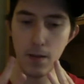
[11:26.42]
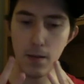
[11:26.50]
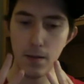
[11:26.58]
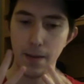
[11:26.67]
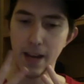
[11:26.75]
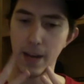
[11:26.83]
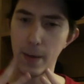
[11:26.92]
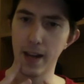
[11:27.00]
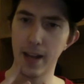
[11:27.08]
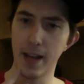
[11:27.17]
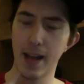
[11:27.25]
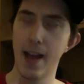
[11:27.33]
bag that
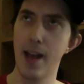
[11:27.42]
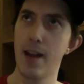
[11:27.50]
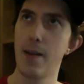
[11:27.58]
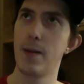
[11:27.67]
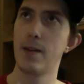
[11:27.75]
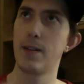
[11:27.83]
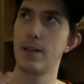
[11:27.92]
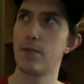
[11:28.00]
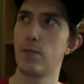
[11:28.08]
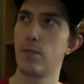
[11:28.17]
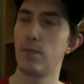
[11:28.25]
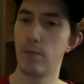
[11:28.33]
he had, and it's
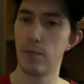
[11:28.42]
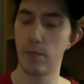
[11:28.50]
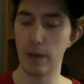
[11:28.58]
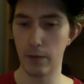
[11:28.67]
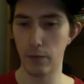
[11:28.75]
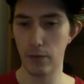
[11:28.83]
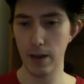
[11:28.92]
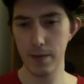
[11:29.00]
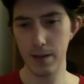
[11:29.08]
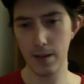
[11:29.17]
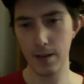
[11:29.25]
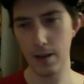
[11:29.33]
like ripped,
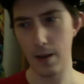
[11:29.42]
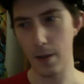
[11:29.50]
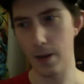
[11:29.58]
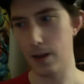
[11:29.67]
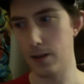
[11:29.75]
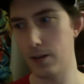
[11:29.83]
and then he